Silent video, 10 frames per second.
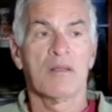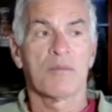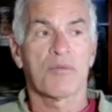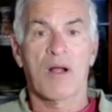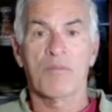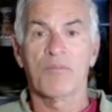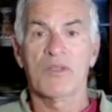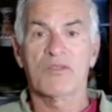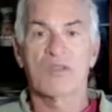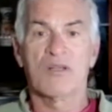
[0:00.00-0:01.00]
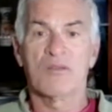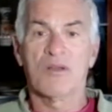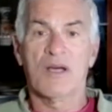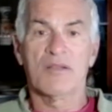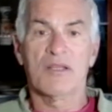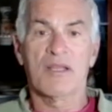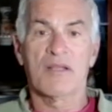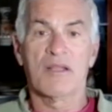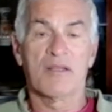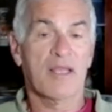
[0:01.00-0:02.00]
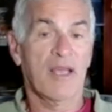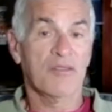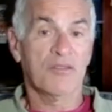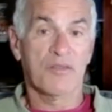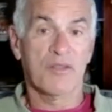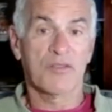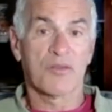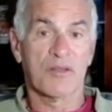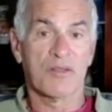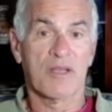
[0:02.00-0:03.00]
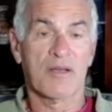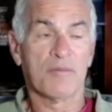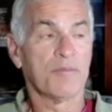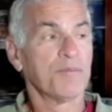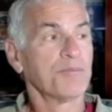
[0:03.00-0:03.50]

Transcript: The problem is they don't know how to get, in the case of Israel now,